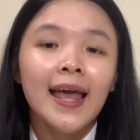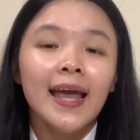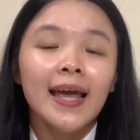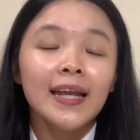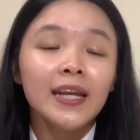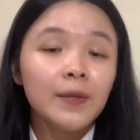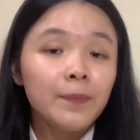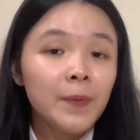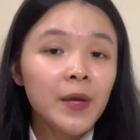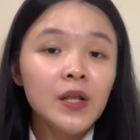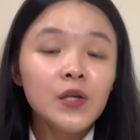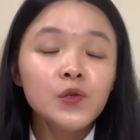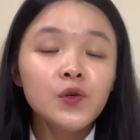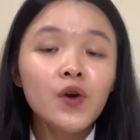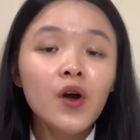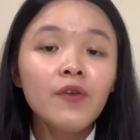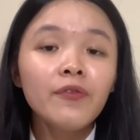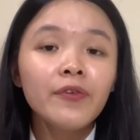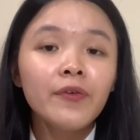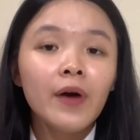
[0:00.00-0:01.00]
In the Ministry
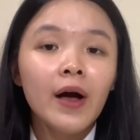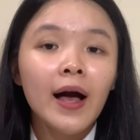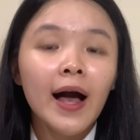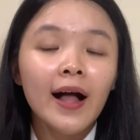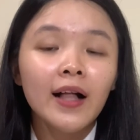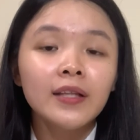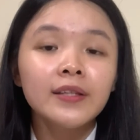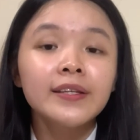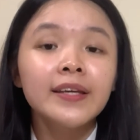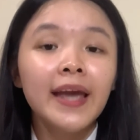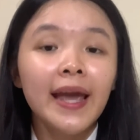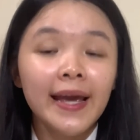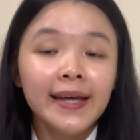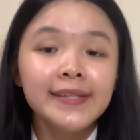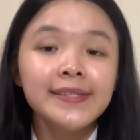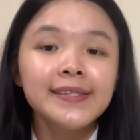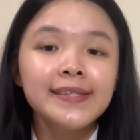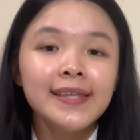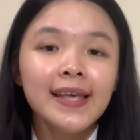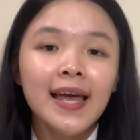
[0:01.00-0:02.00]
of Health
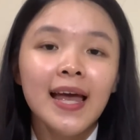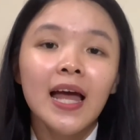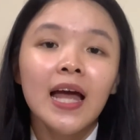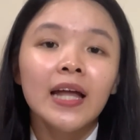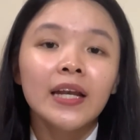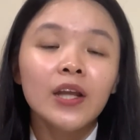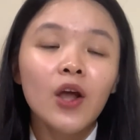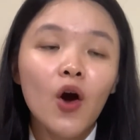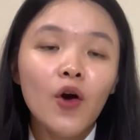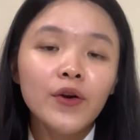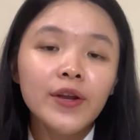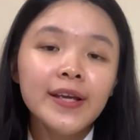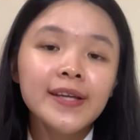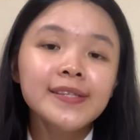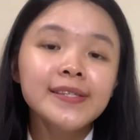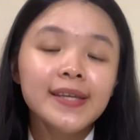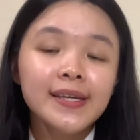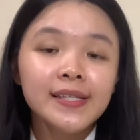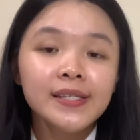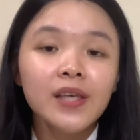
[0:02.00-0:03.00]
case, the
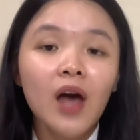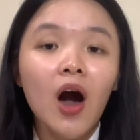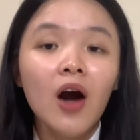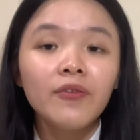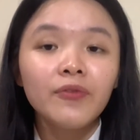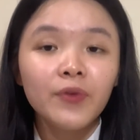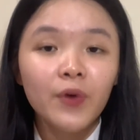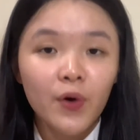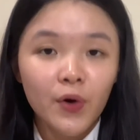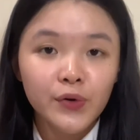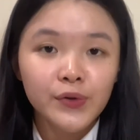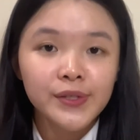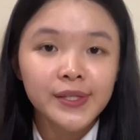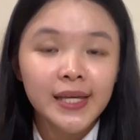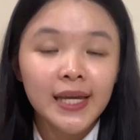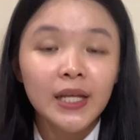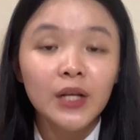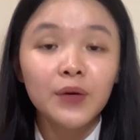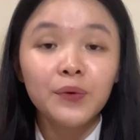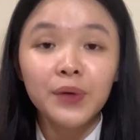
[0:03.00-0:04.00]
audience is of
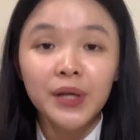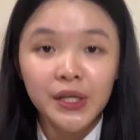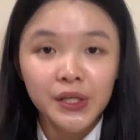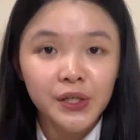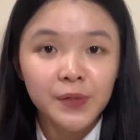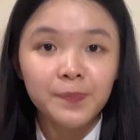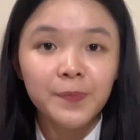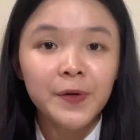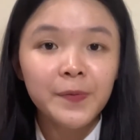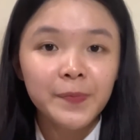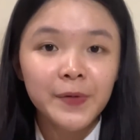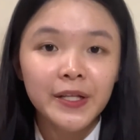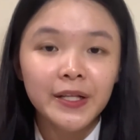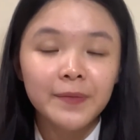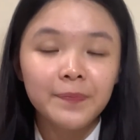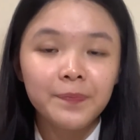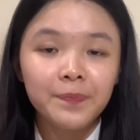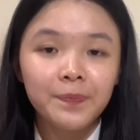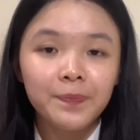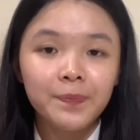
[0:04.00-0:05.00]
course Indonesian people.
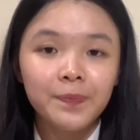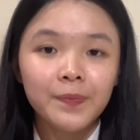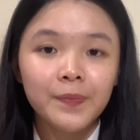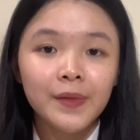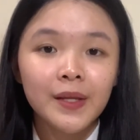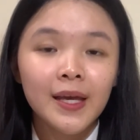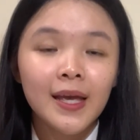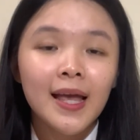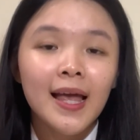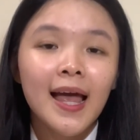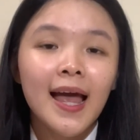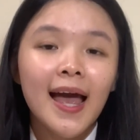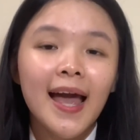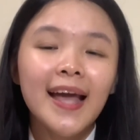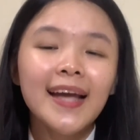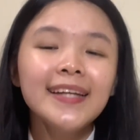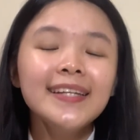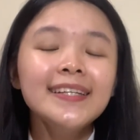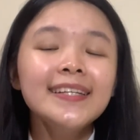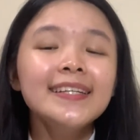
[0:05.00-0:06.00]

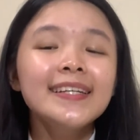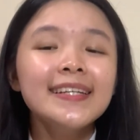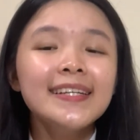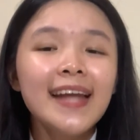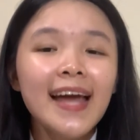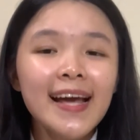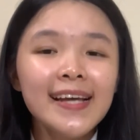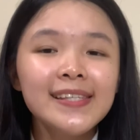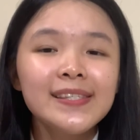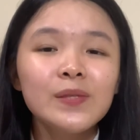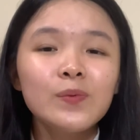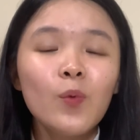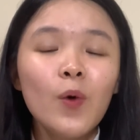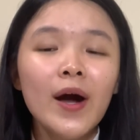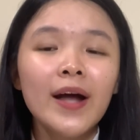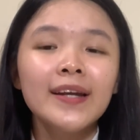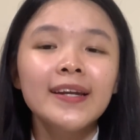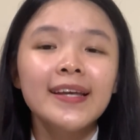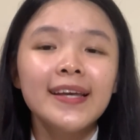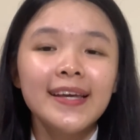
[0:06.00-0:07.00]
And the next
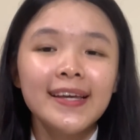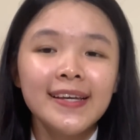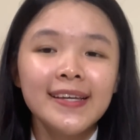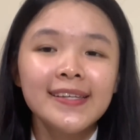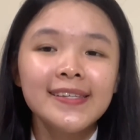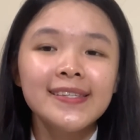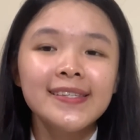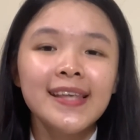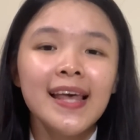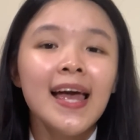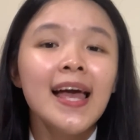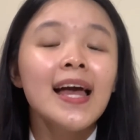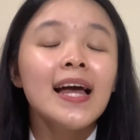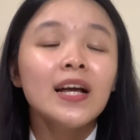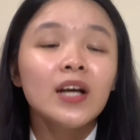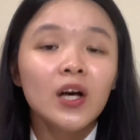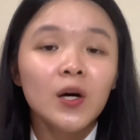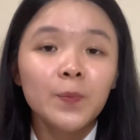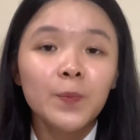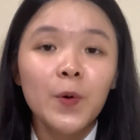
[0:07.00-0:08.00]
one is
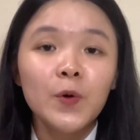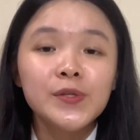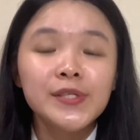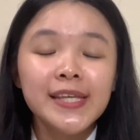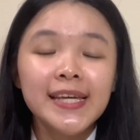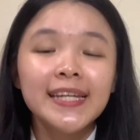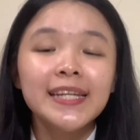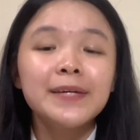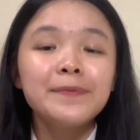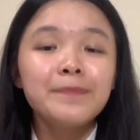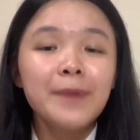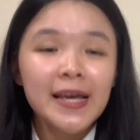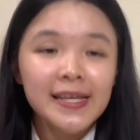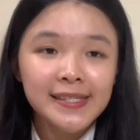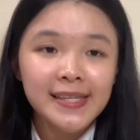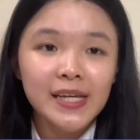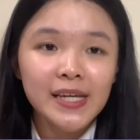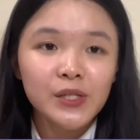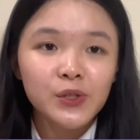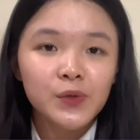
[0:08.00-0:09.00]
composing the
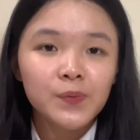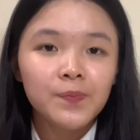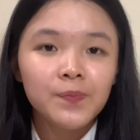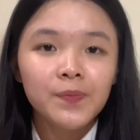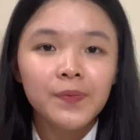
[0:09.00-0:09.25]
message.